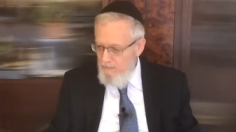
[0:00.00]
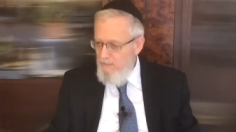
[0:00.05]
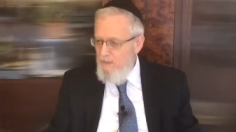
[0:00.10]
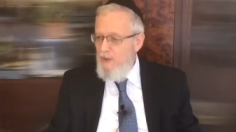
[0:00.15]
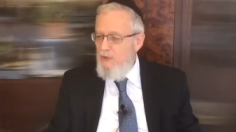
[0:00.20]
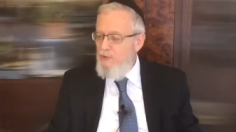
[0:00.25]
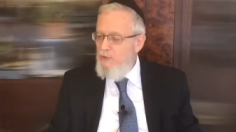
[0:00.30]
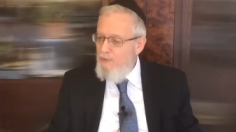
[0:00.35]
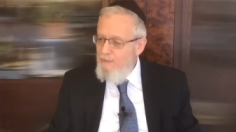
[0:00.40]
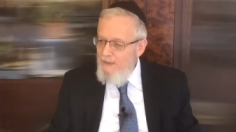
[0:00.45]

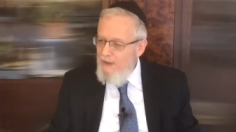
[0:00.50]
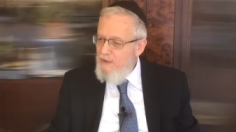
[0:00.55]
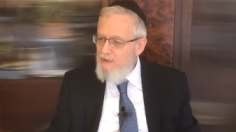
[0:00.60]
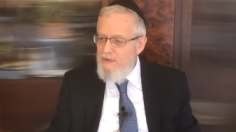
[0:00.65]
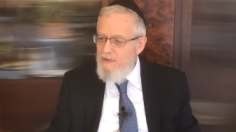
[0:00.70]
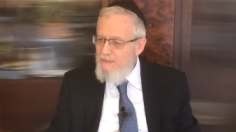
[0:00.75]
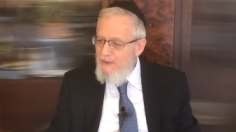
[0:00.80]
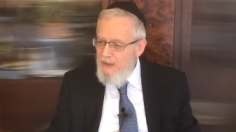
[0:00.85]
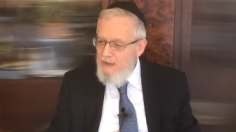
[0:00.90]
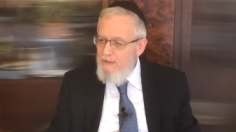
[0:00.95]
Did a
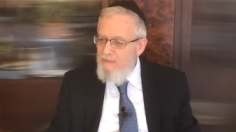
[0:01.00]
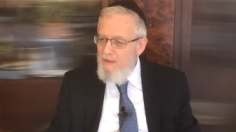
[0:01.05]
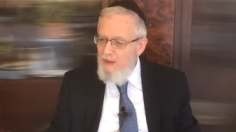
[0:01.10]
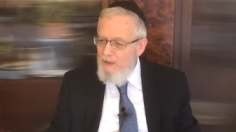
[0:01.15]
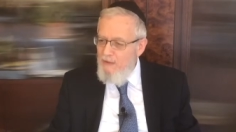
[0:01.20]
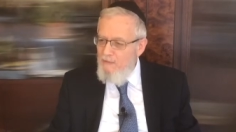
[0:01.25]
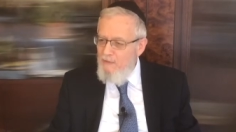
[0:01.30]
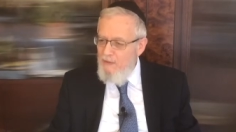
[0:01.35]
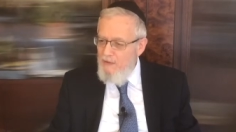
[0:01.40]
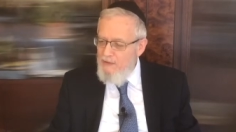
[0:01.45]
tremendous amount of
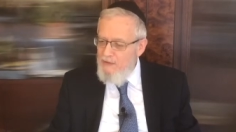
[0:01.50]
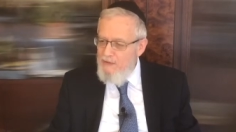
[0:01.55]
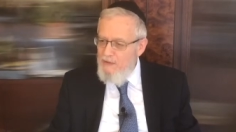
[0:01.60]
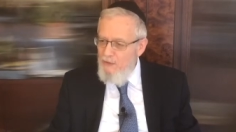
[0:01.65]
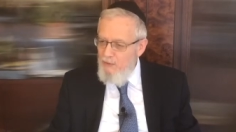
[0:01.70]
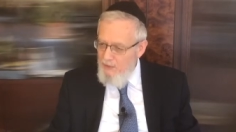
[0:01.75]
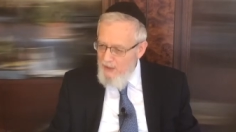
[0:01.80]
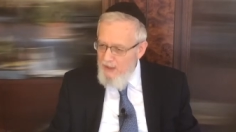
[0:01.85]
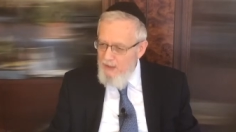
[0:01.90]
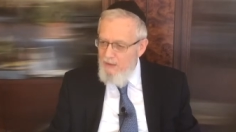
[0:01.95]
money for this.
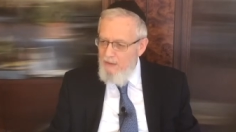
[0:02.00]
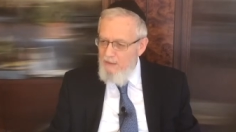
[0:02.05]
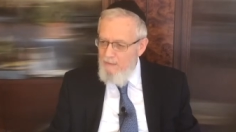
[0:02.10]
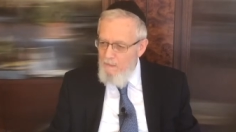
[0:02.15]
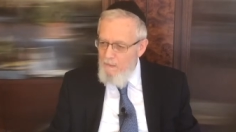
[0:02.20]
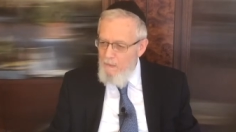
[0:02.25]
Okay,